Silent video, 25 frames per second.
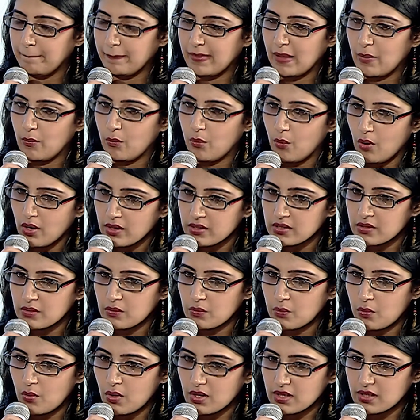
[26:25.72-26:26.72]

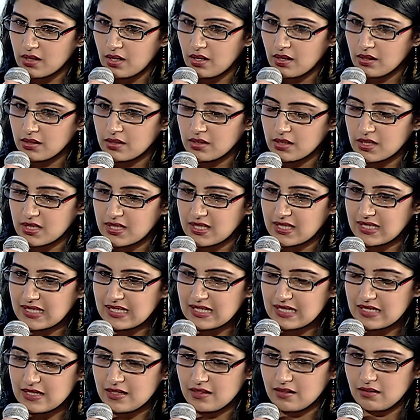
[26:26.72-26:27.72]
What are the
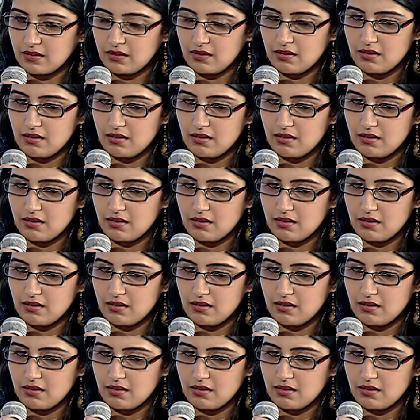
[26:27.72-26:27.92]
key